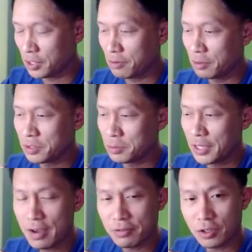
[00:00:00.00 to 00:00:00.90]
around with some of the
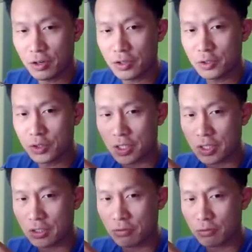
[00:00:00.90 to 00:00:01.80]
avatars,
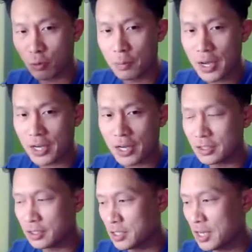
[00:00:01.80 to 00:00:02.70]
the formatting, the
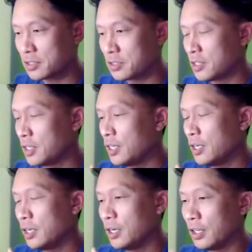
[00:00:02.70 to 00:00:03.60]
text,
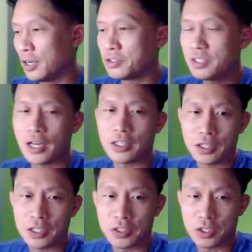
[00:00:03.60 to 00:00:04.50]
a lot of styling
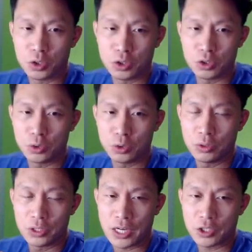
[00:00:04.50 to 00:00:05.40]
things that you could do with
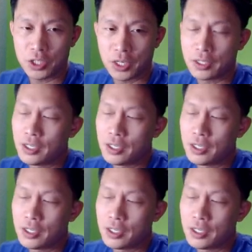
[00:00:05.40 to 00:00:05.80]
Dash Chat